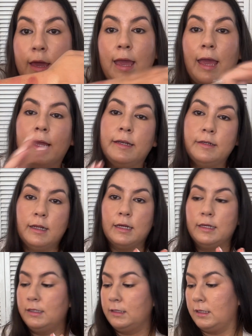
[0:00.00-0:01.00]
And
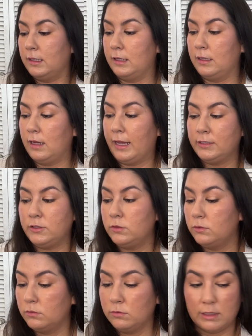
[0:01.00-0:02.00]
I
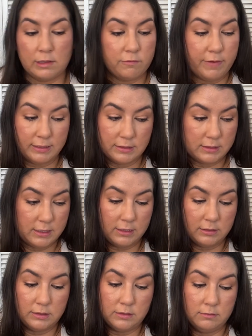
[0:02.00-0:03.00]
do invest
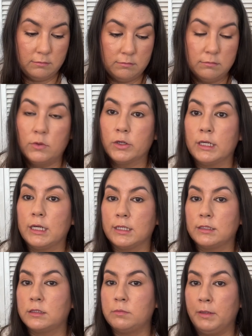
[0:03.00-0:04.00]
in more
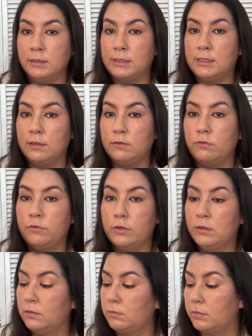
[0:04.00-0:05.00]
expensive
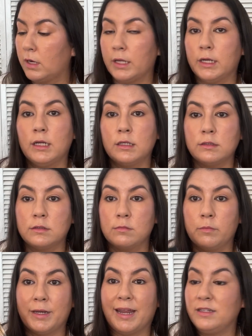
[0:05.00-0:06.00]
products,
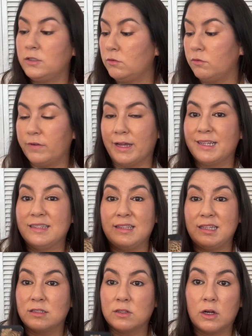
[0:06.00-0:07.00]
but I do find
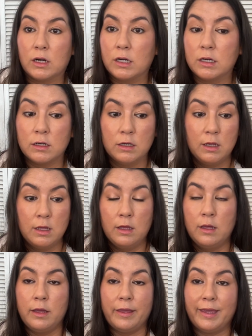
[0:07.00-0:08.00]
these are
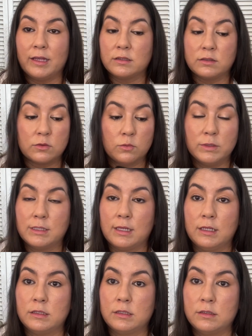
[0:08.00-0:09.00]

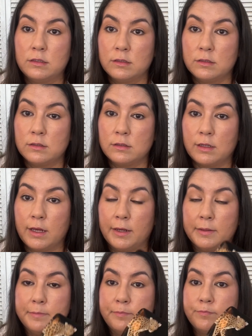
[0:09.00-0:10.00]
exquisite
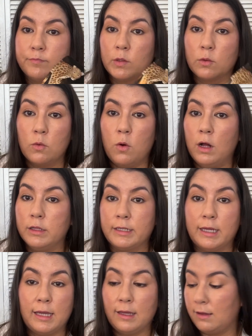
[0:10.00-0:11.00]

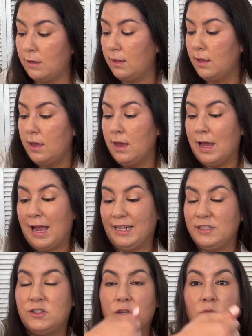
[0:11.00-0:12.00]
quality. I
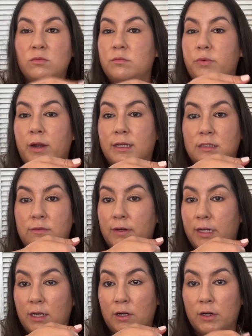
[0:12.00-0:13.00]
don't press
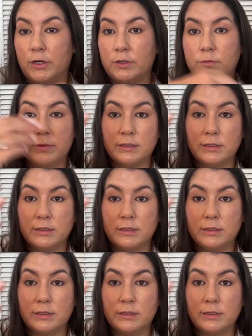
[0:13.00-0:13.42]
very hard when